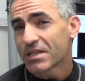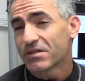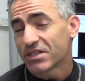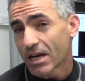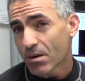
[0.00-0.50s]
the
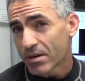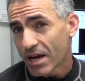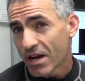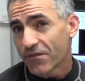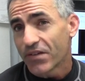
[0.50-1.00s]

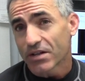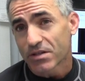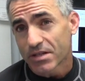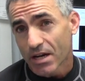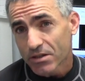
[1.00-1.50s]
SerinAID
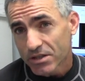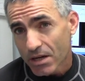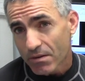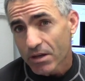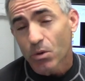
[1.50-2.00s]

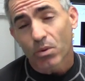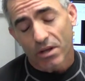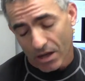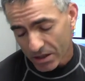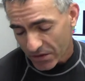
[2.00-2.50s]
phosphatidylserine, the one
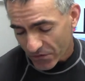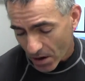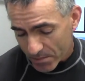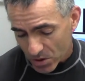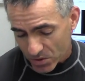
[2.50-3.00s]
that
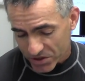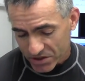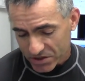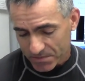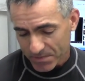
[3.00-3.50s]
AlchePharma
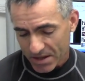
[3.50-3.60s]
uses,